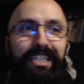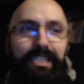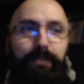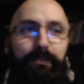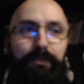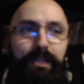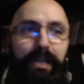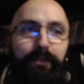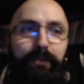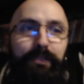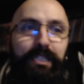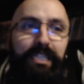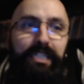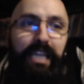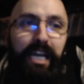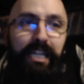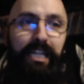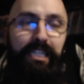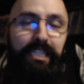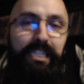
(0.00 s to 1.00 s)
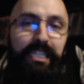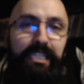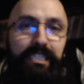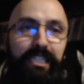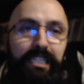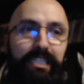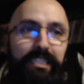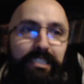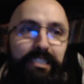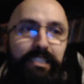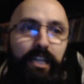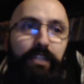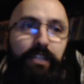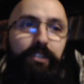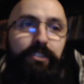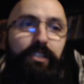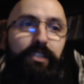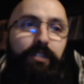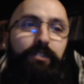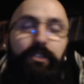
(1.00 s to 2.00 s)
to be able to get these
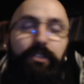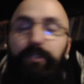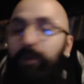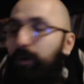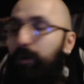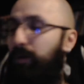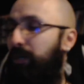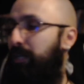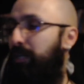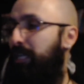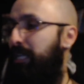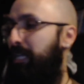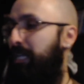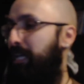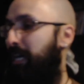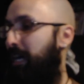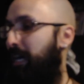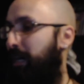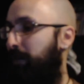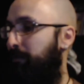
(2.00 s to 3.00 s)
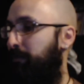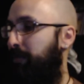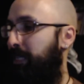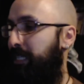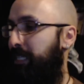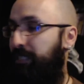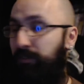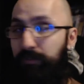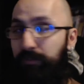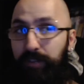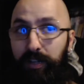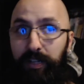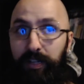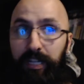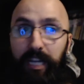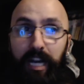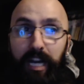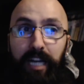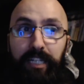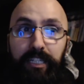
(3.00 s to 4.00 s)
suckers out the door. It's
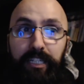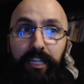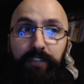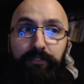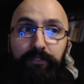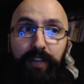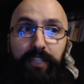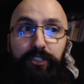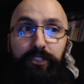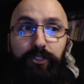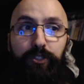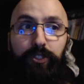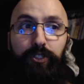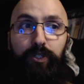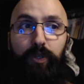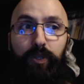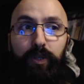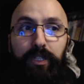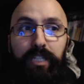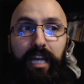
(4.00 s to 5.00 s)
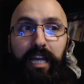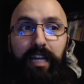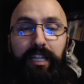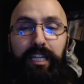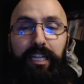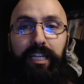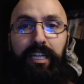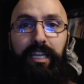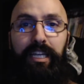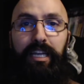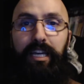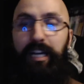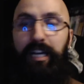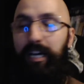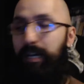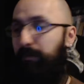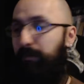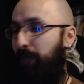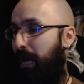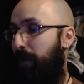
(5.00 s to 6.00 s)
very unconventional storytelling,
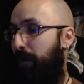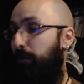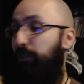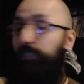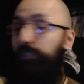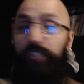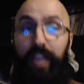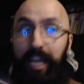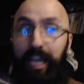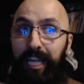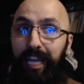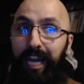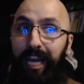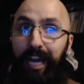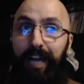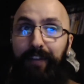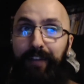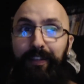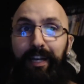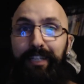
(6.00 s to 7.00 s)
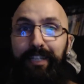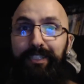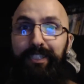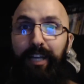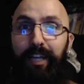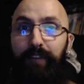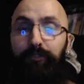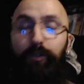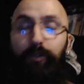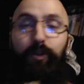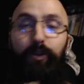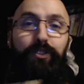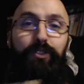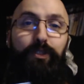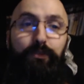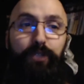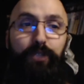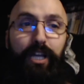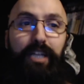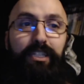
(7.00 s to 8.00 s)
I would say. That's of course
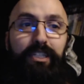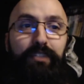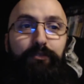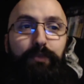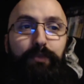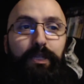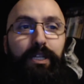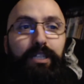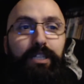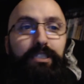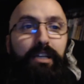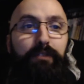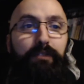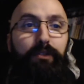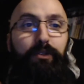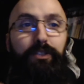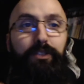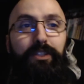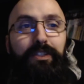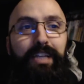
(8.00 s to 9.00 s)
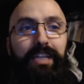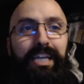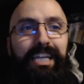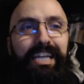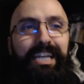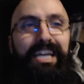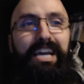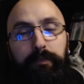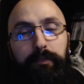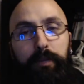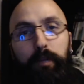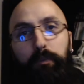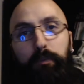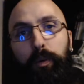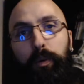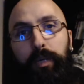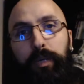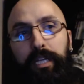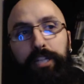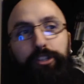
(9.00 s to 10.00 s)
subjective because I wrote the thing. The middle
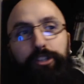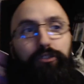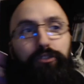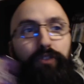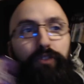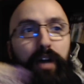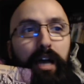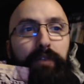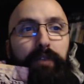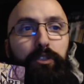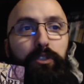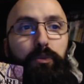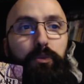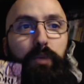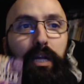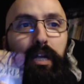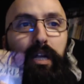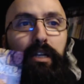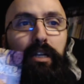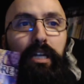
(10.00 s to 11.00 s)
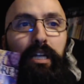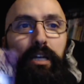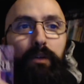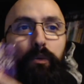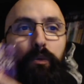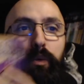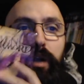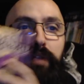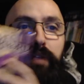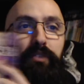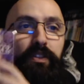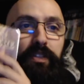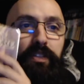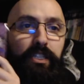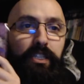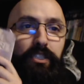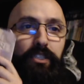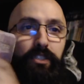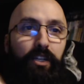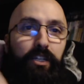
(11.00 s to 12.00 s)
point, issue 5, is where
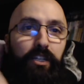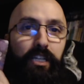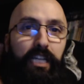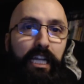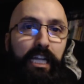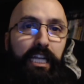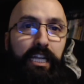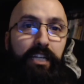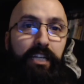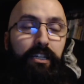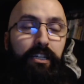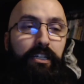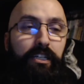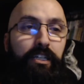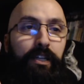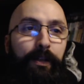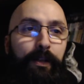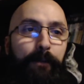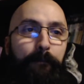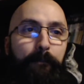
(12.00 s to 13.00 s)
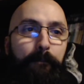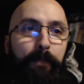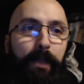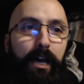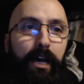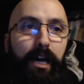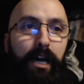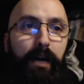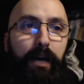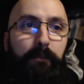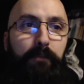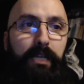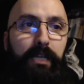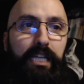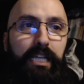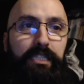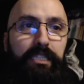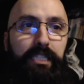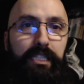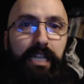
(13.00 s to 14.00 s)
everything started here
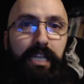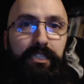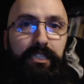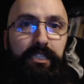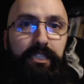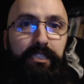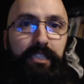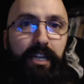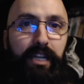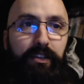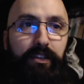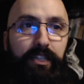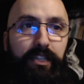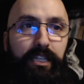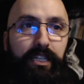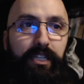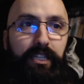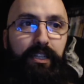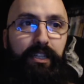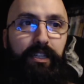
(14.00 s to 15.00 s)
isn't necessarily